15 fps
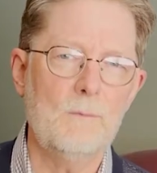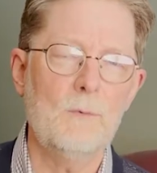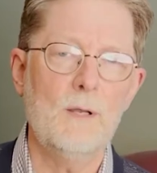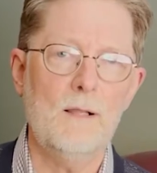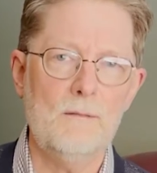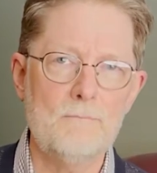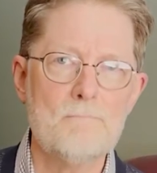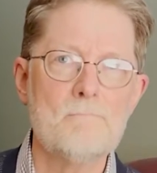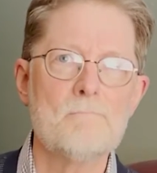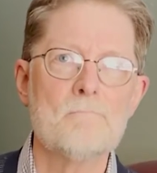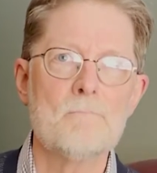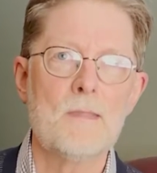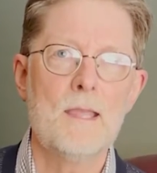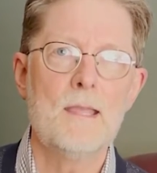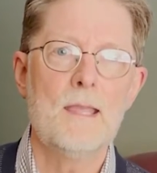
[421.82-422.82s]
Well,
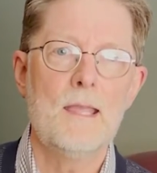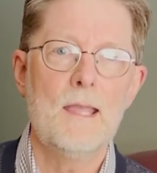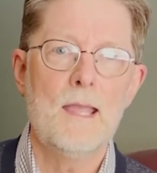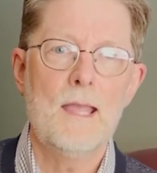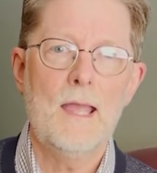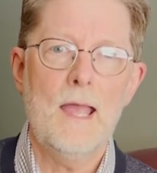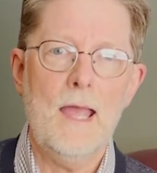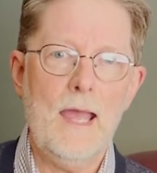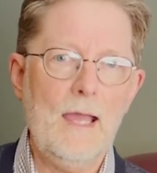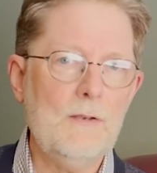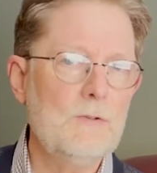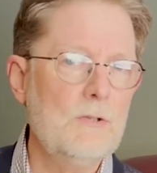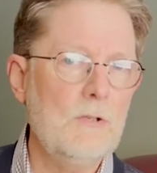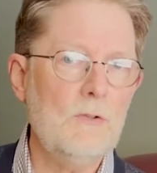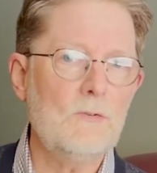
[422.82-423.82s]

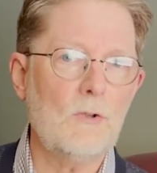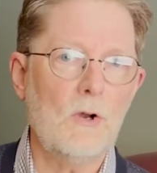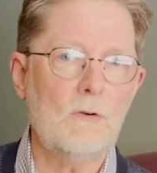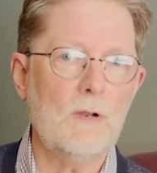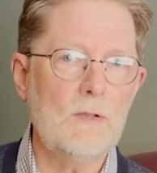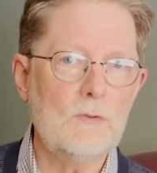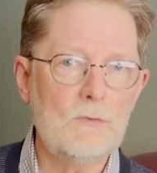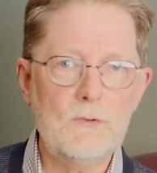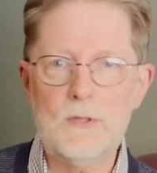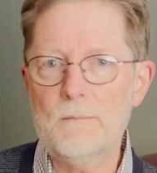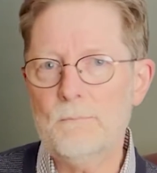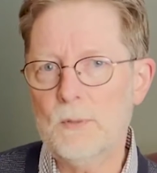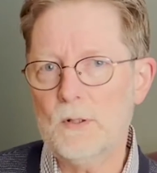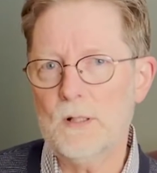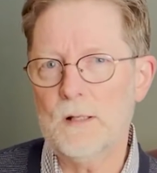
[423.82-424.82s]
ashes are a
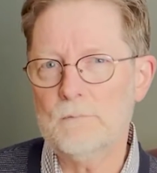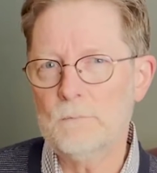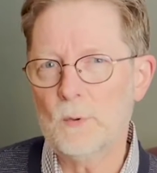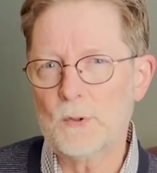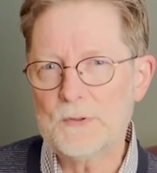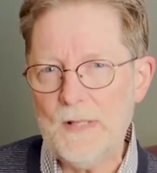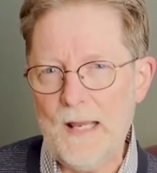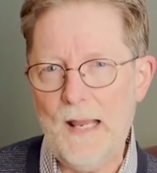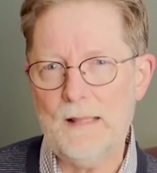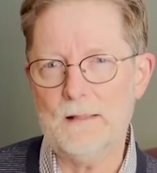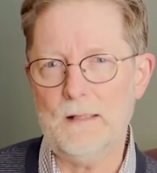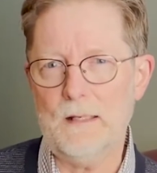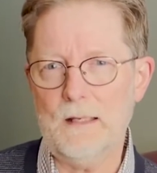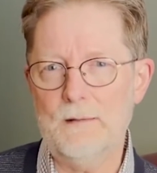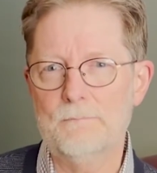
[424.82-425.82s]
symbol of
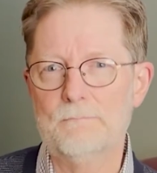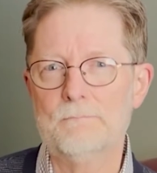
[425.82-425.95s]
mortality.